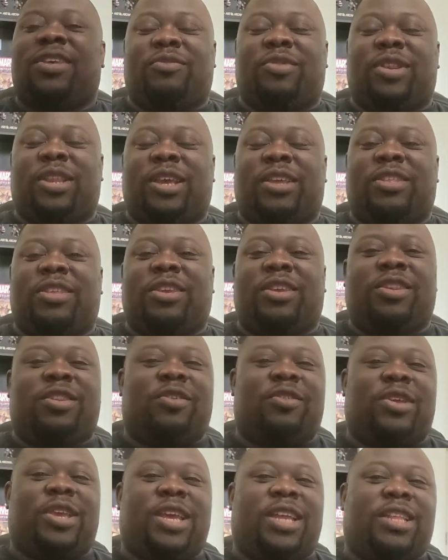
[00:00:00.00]
Next thing you
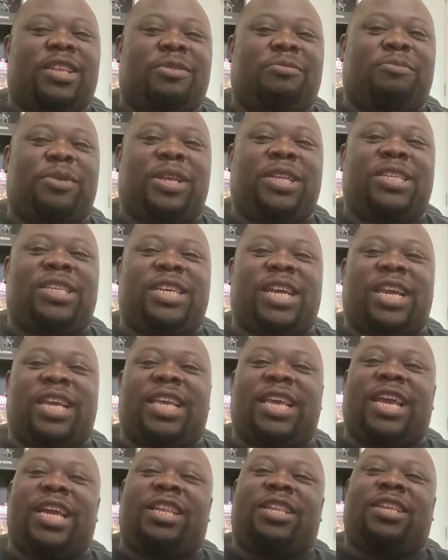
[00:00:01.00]
know, he had this big,
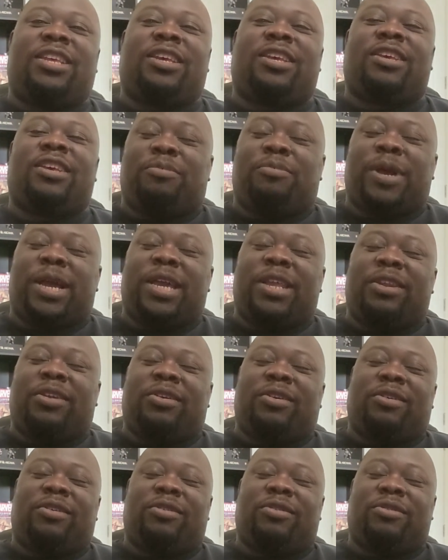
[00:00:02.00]
gigantic
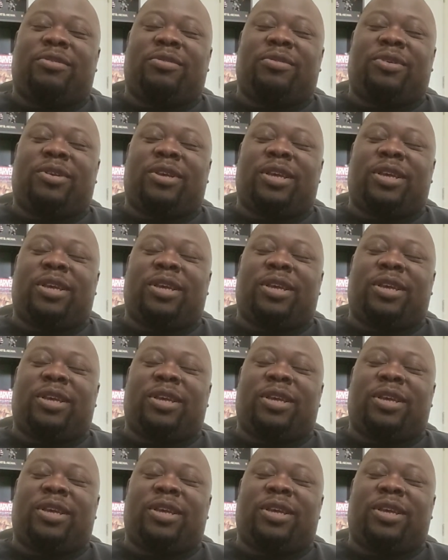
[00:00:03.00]
spider,